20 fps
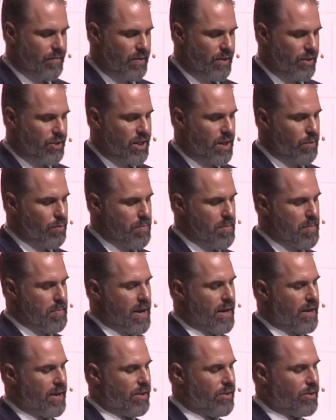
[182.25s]
This year we'll be
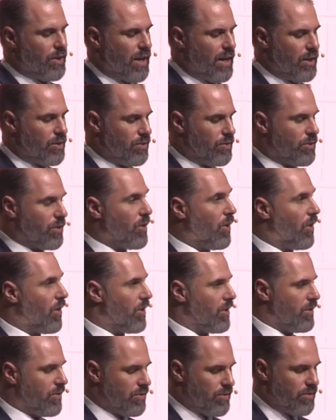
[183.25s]
making a donation to
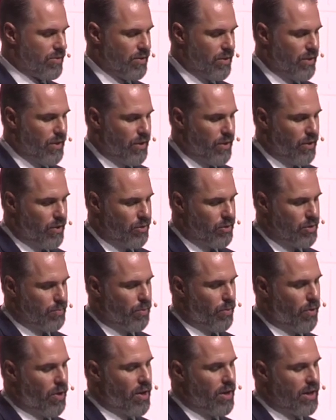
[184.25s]
Cotlands, who
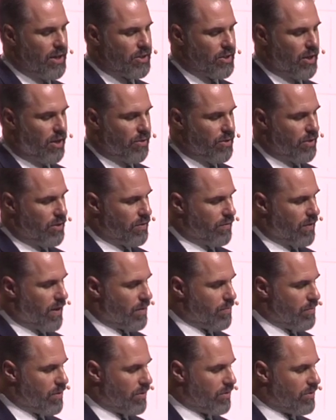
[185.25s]
support early childhood
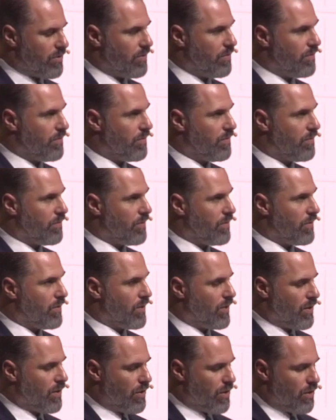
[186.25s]
development.
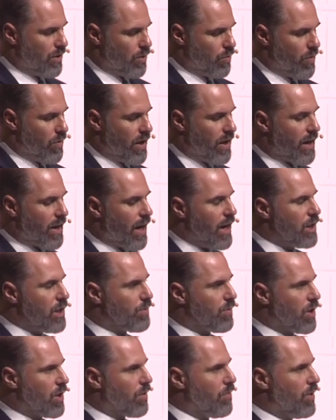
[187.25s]
We
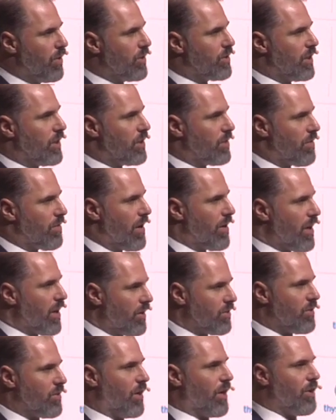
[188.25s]
engage with the communities around
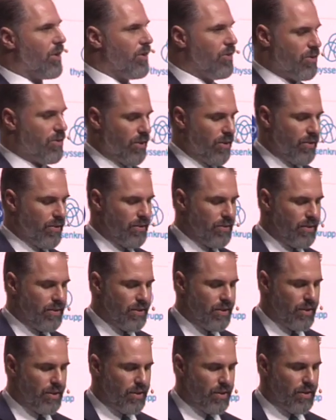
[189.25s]
us, like you do,
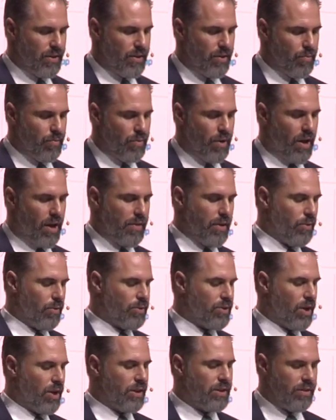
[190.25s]
like the
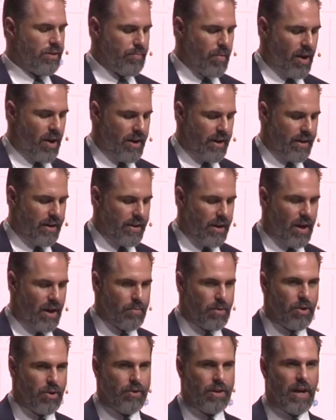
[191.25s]
alternative Mining
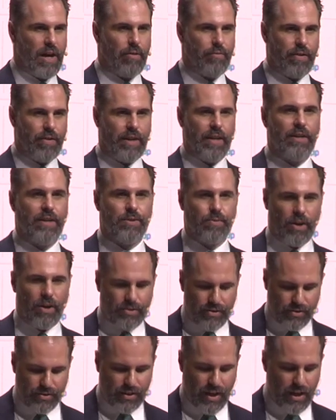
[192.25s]
Indaba, who now feed into
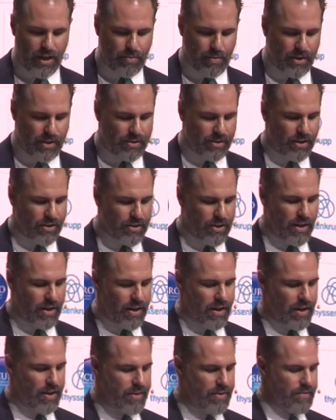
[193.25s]
our sustainability
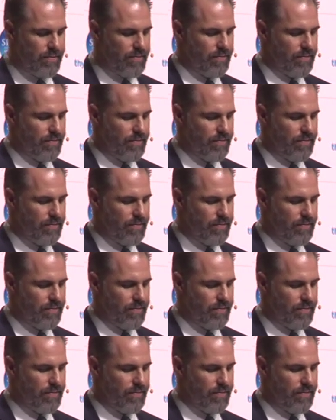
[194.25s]
agenda.